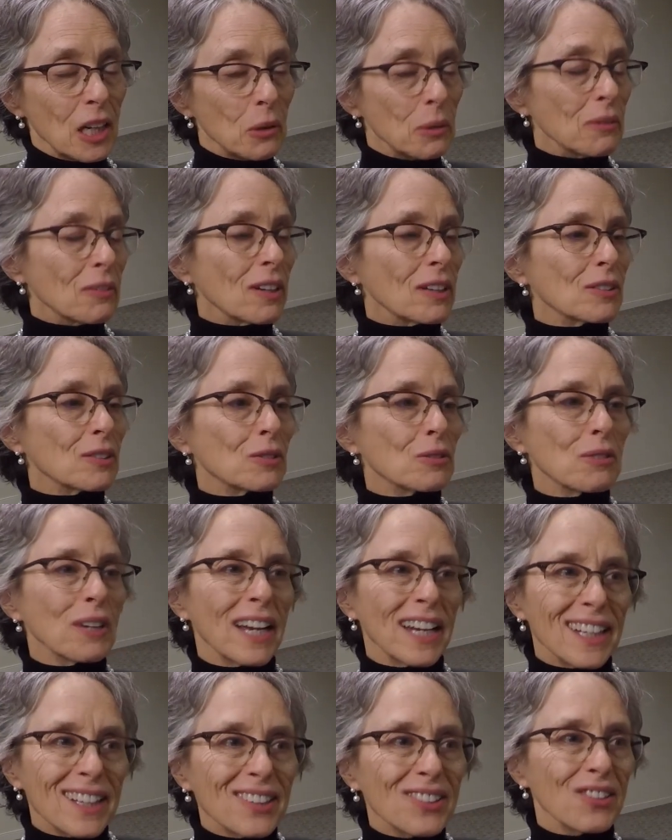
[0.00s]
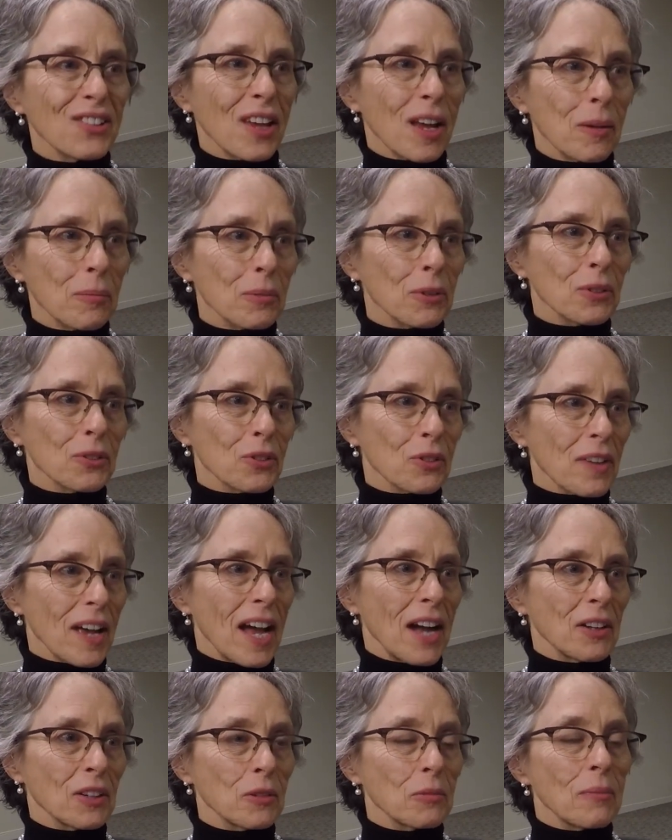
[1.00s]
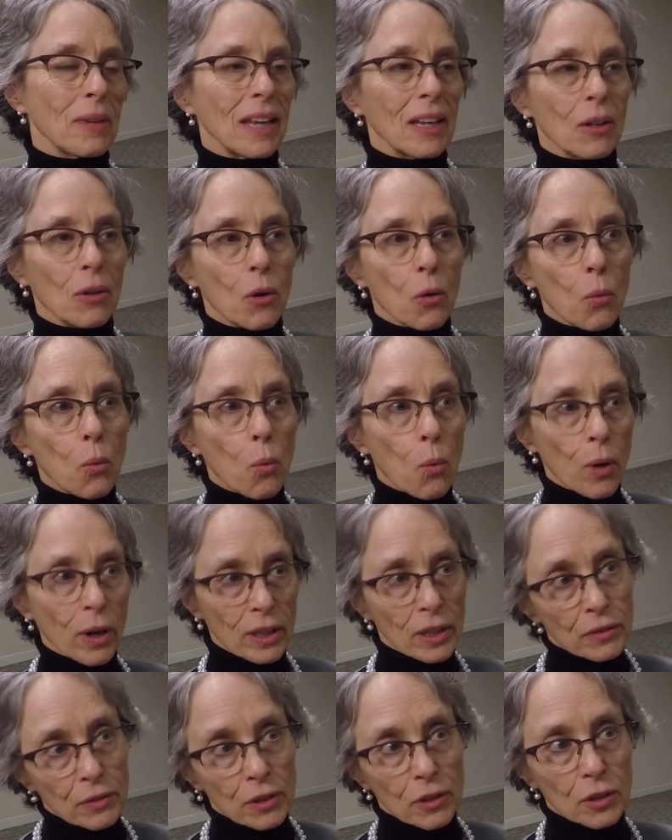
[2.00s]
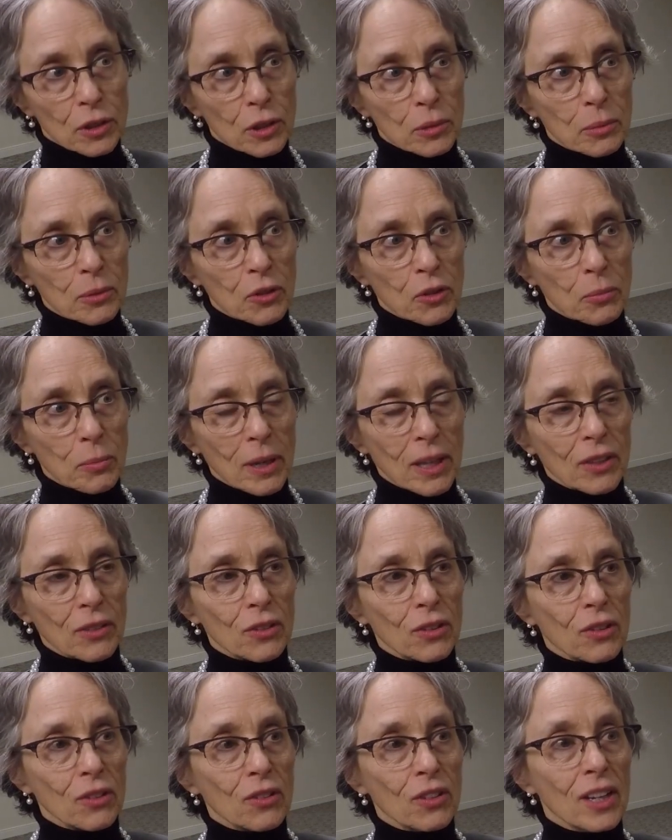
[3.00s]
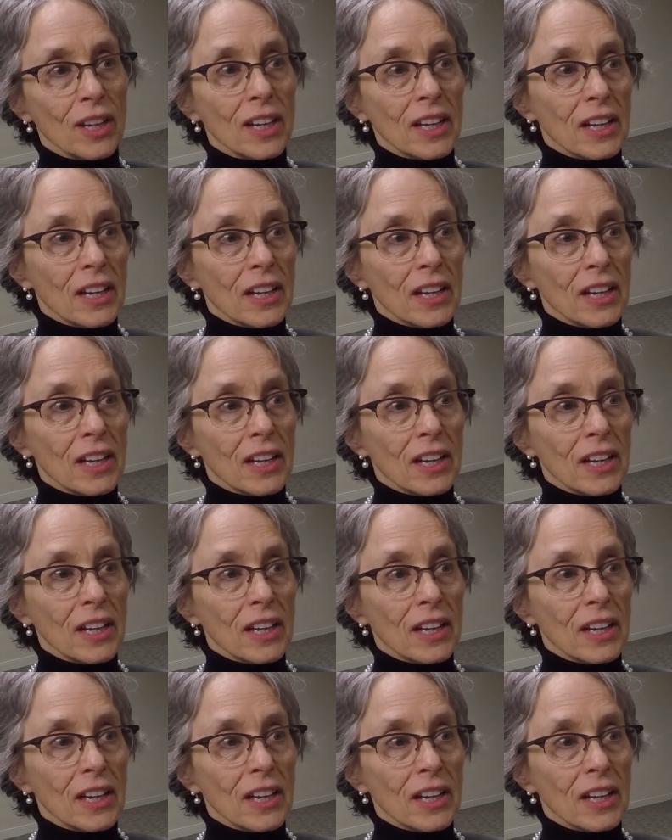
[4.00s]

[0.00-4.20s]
We've got great examples of how to make wonderful urban spaces